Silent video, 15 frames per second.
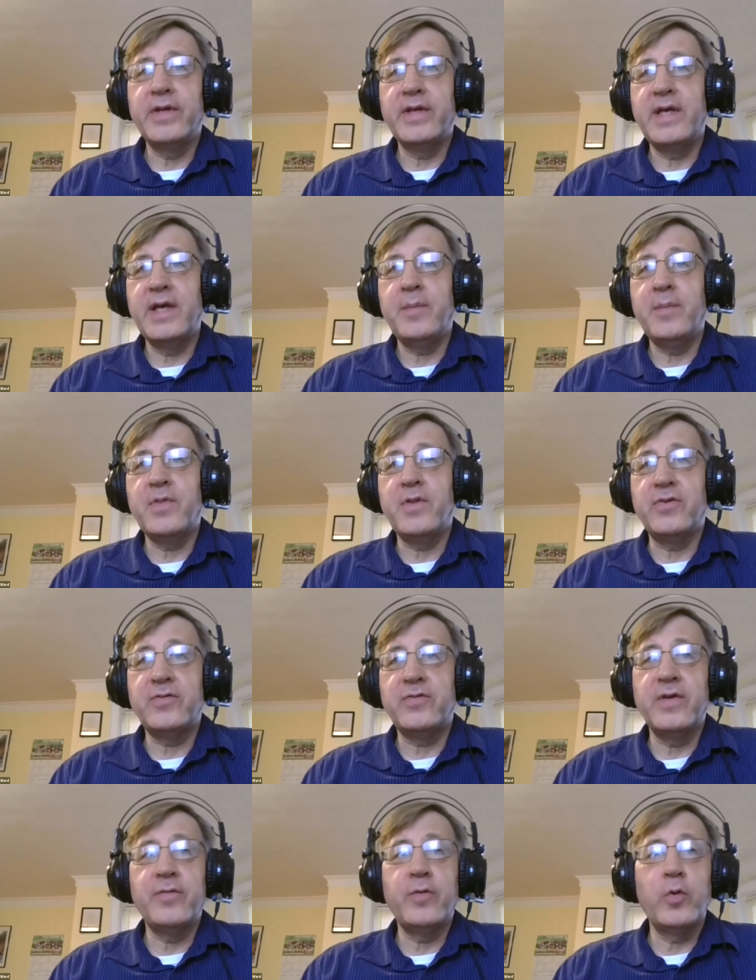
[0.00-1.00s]
to keep the
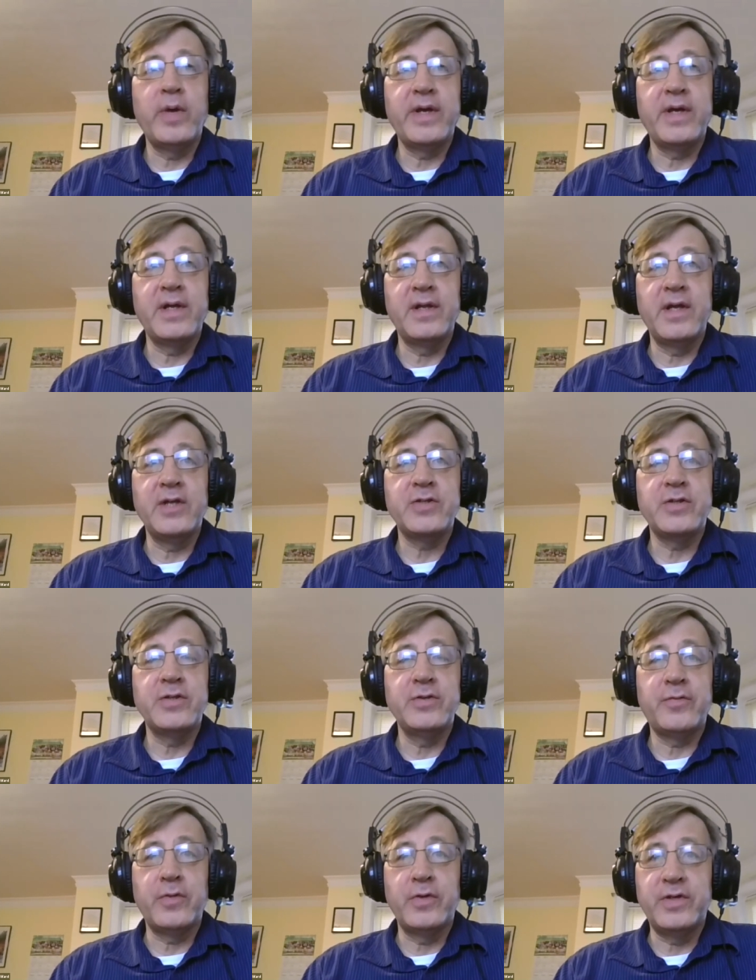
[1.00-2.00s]
civil
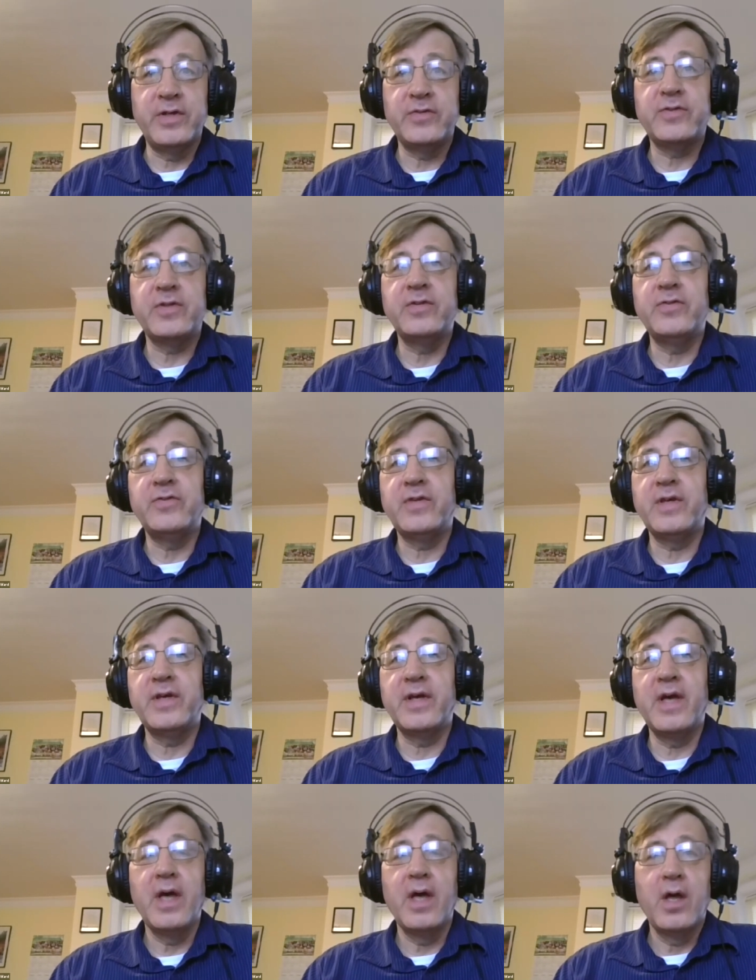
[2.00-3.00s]
regulations for
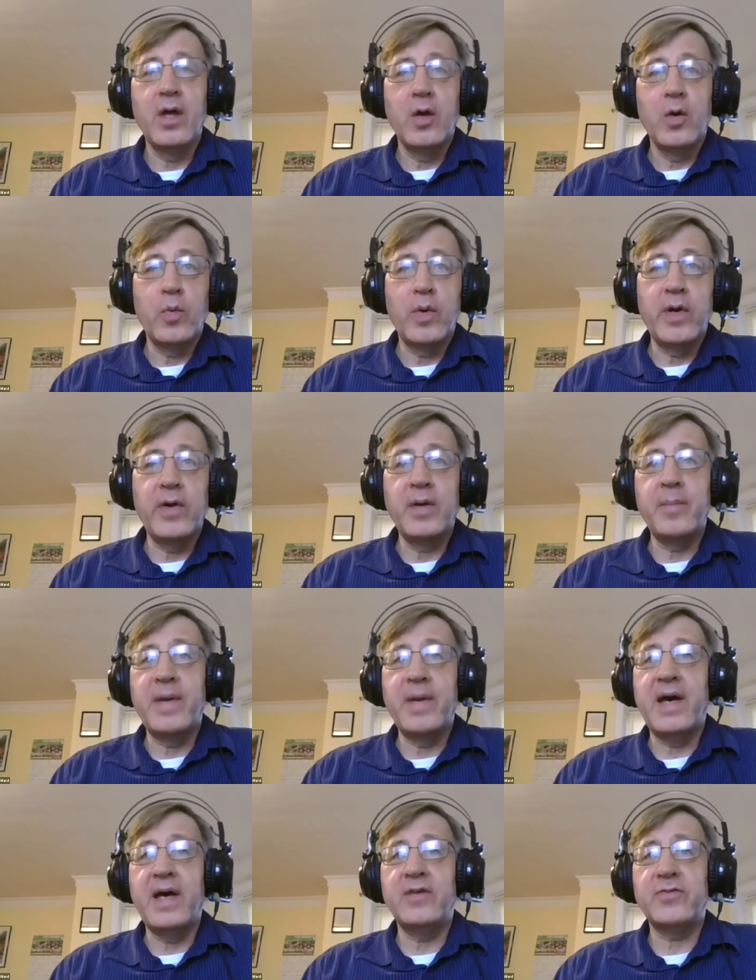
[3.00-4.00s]
distancing, wearing
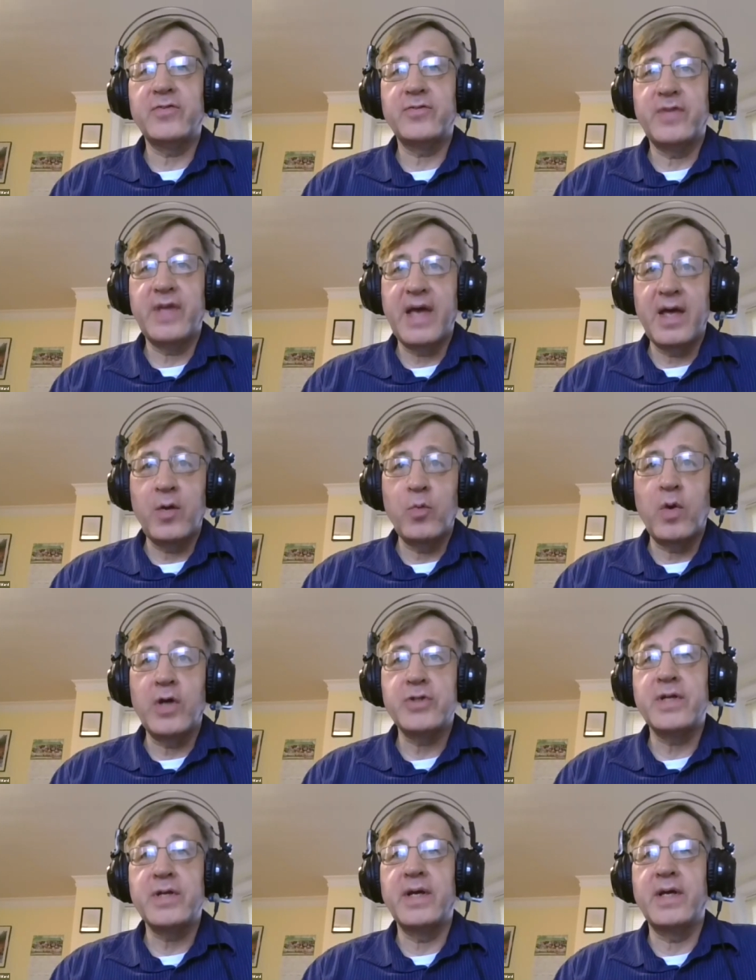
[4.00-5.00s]
masks, hand
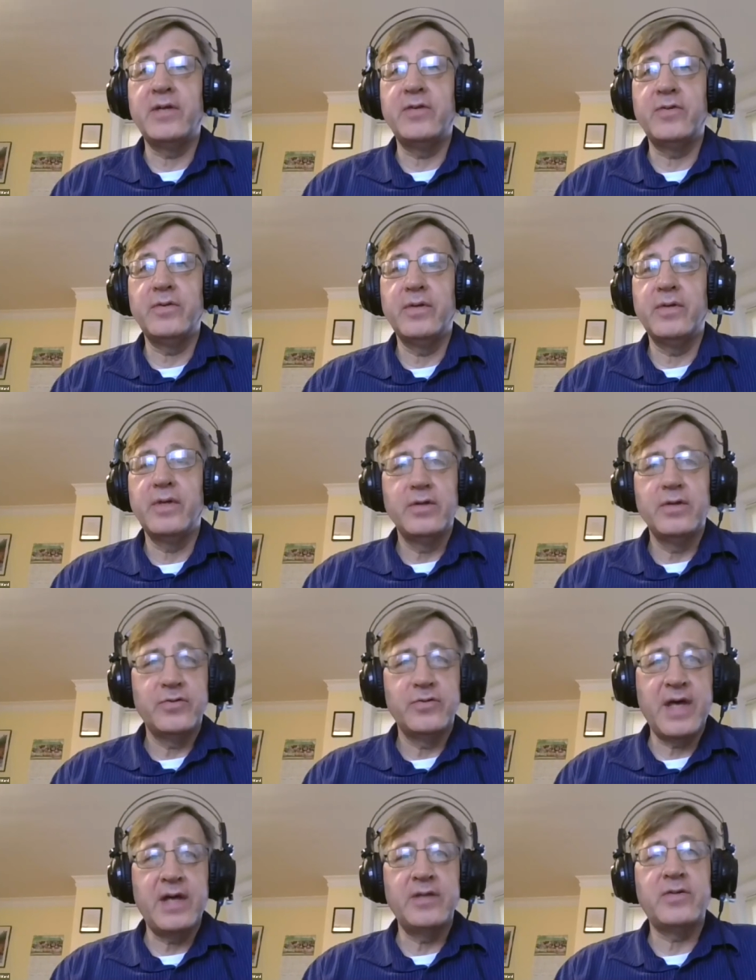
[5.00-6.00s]
washing, and
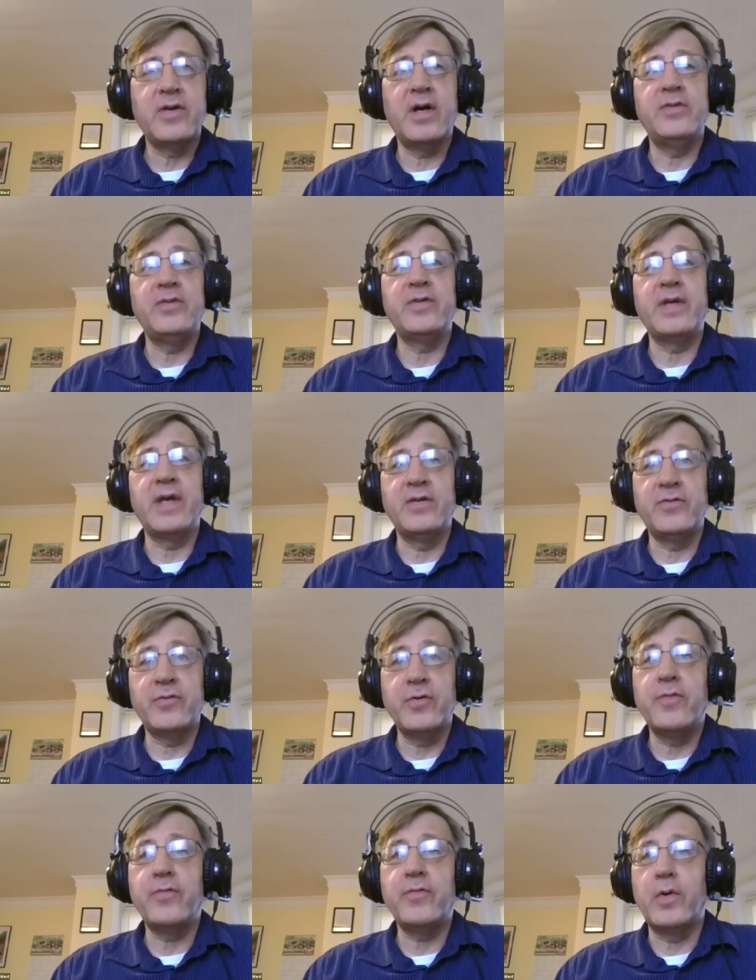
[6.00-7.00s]
sanitizing, and
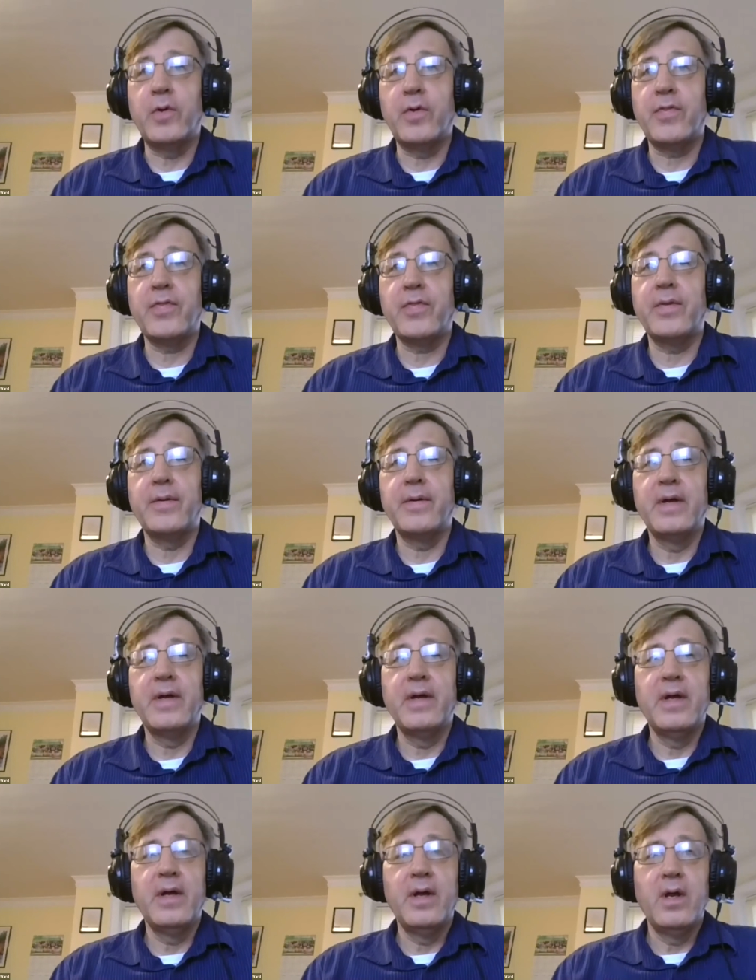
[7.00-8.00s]
so forth.
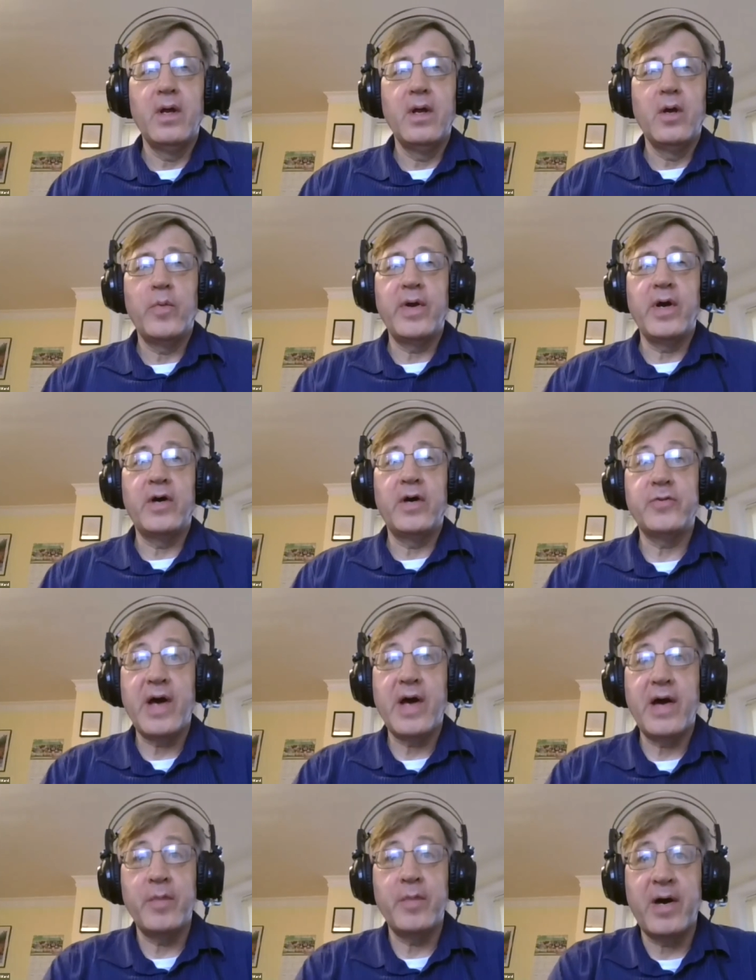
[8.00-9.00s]
We also
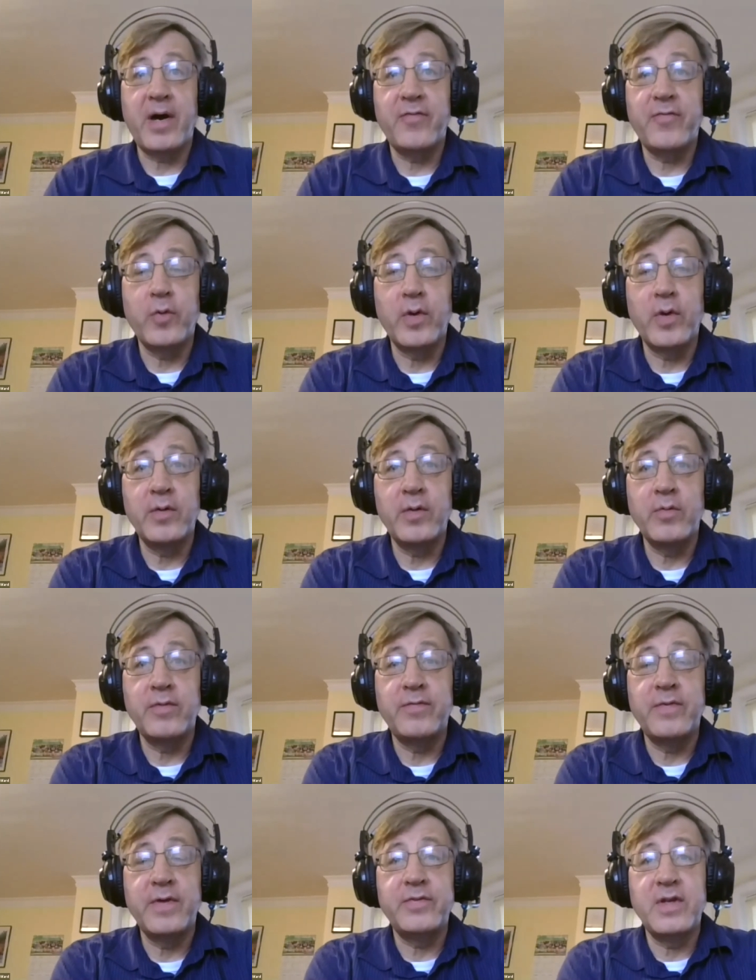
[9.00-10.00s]
have about
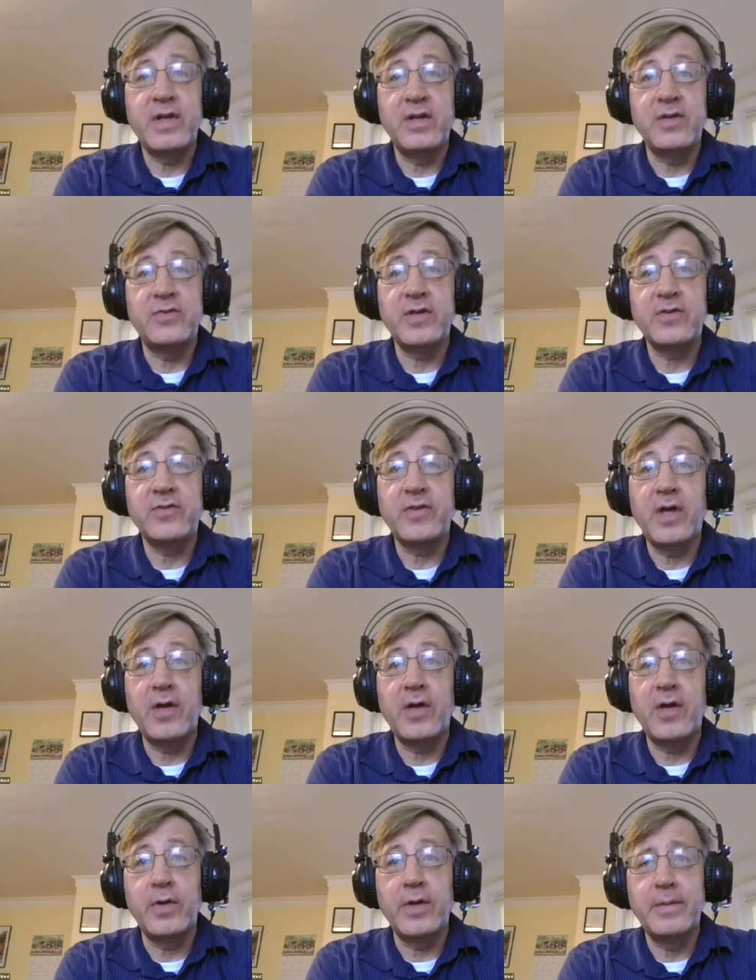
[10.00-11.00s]
450 to
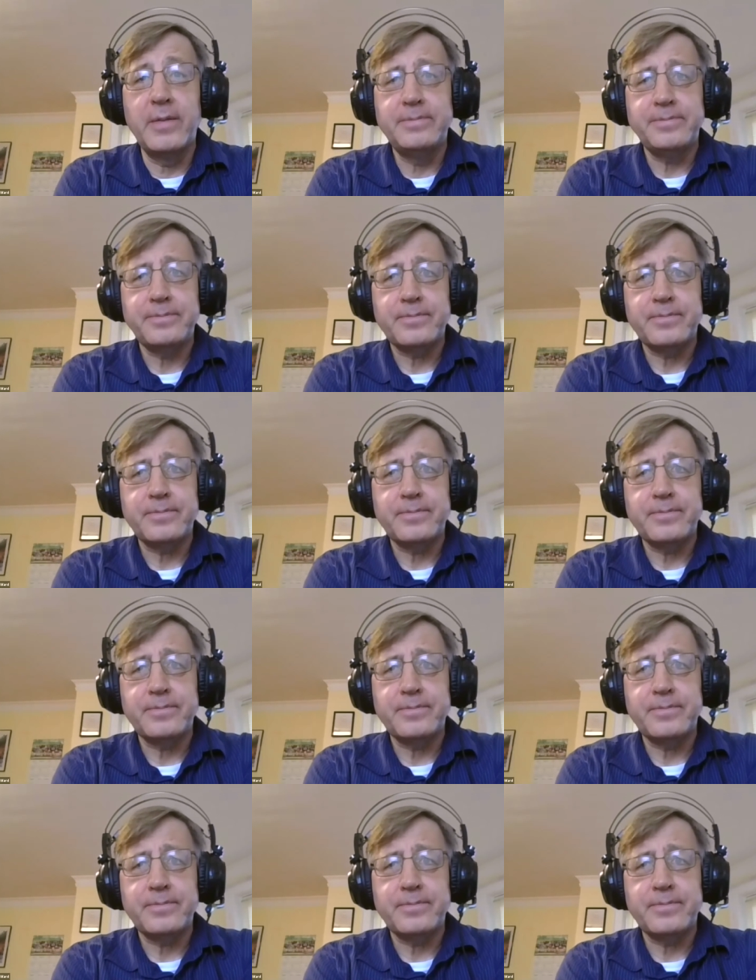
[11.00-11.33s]
600